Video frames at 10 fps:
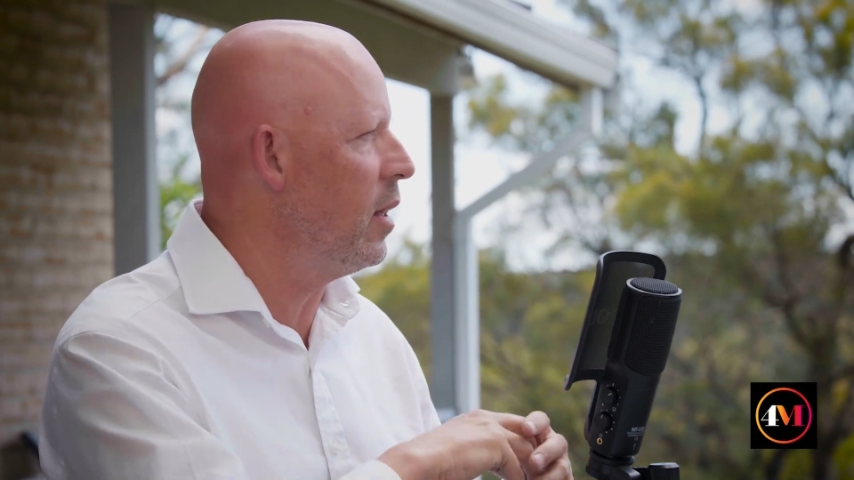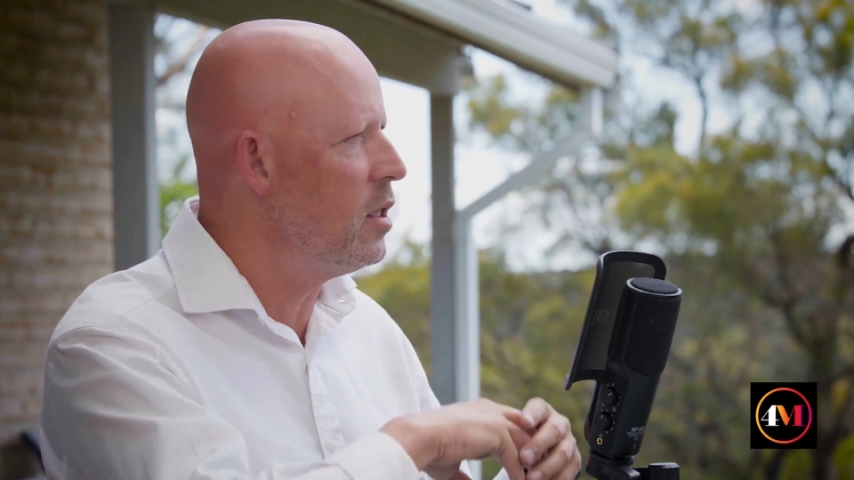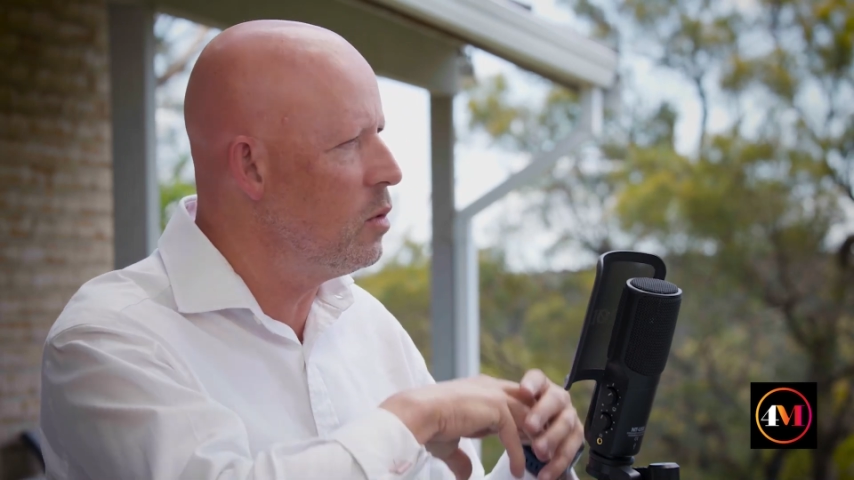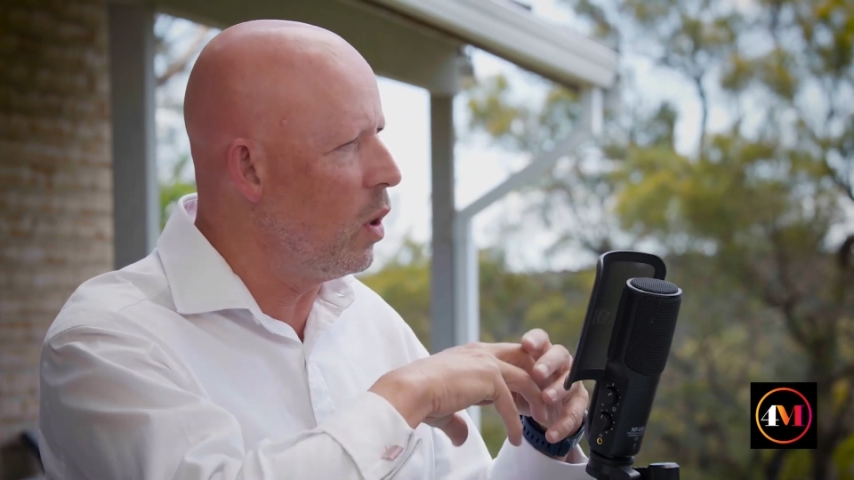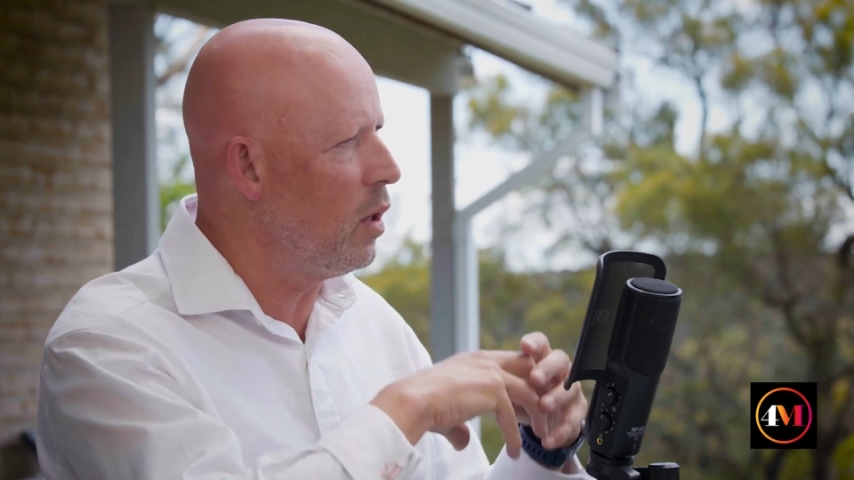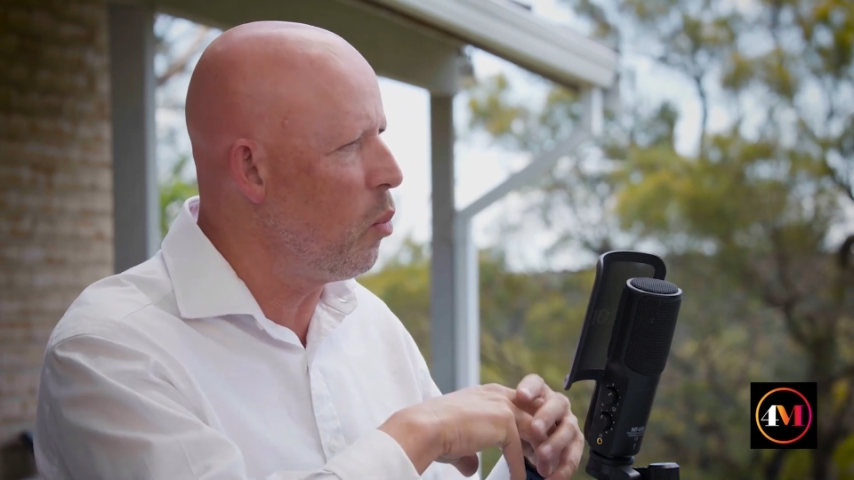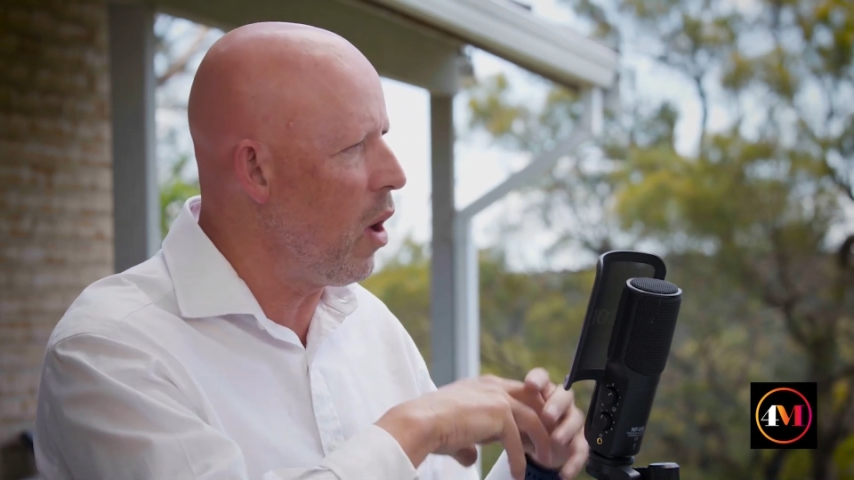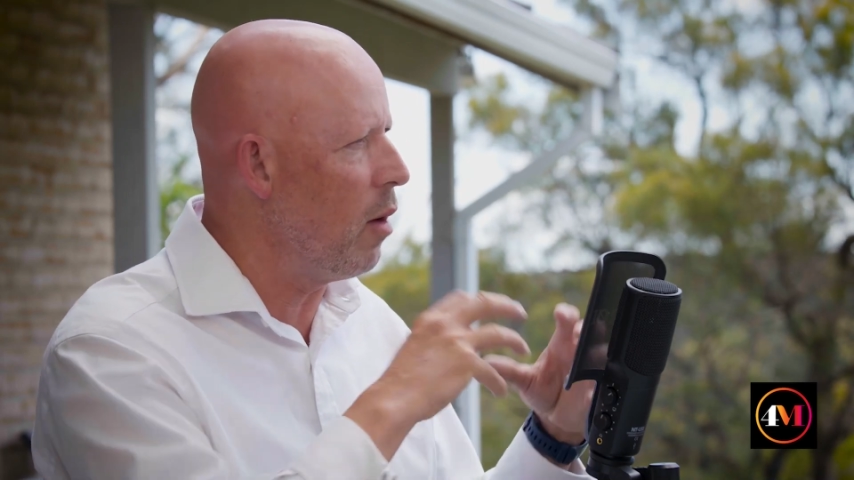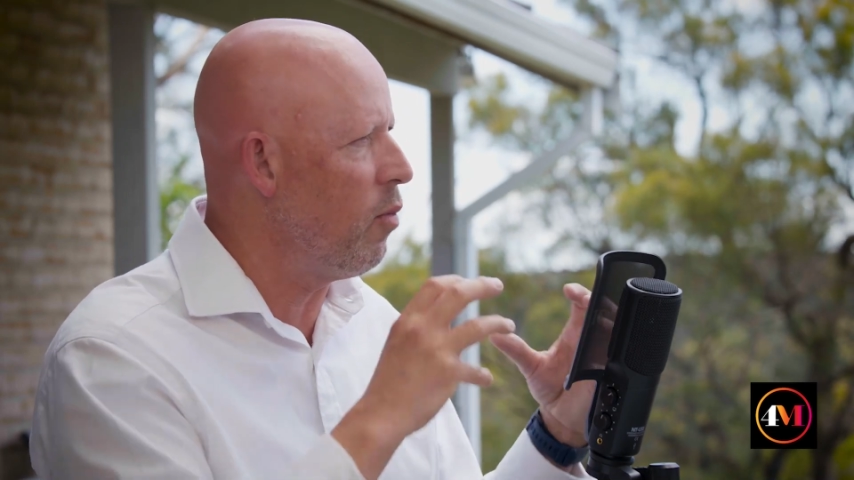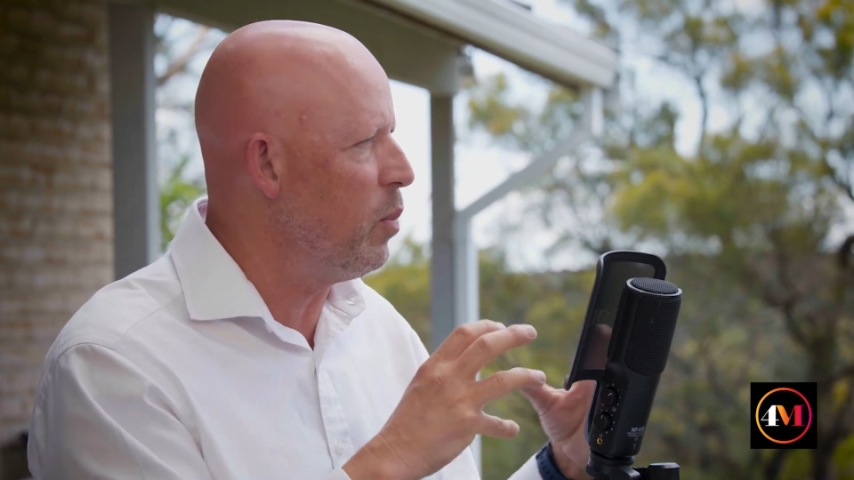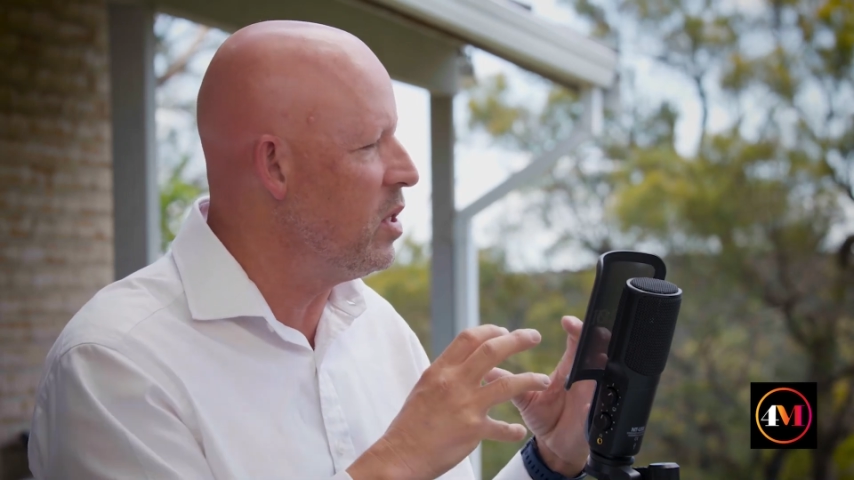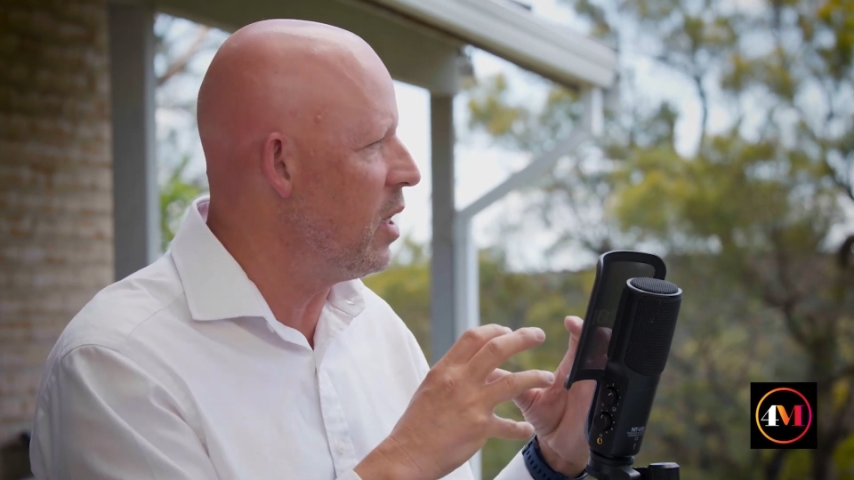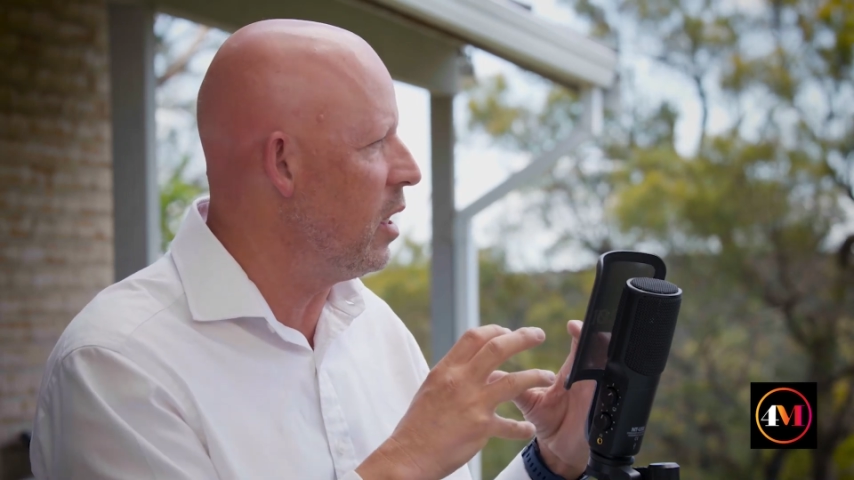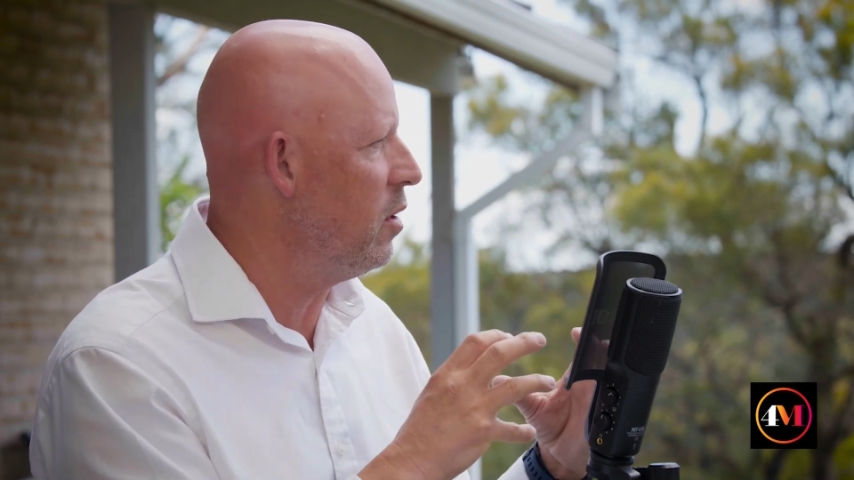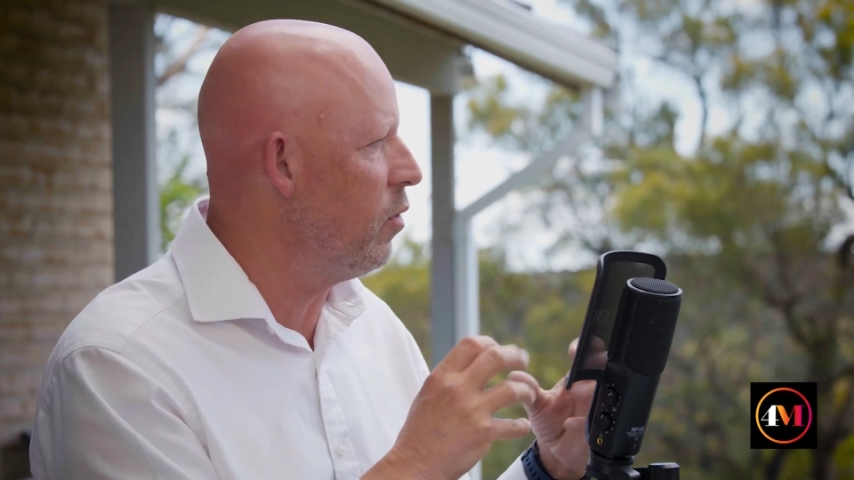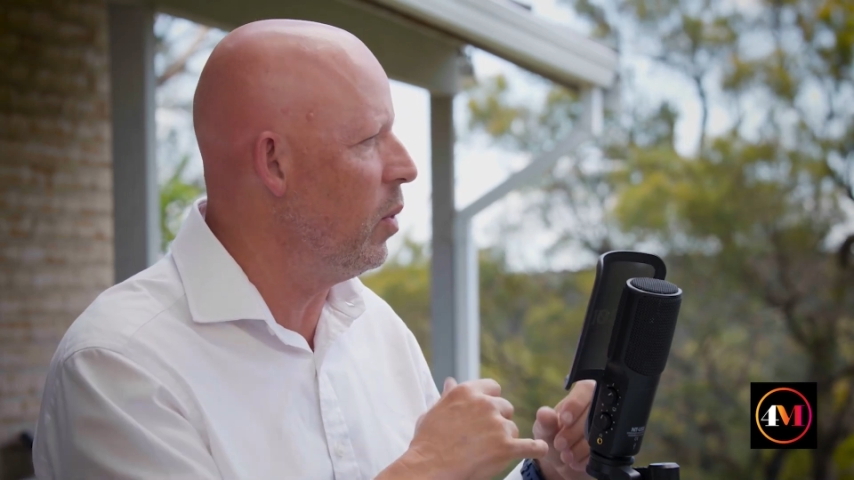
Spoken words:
this is what the brand represents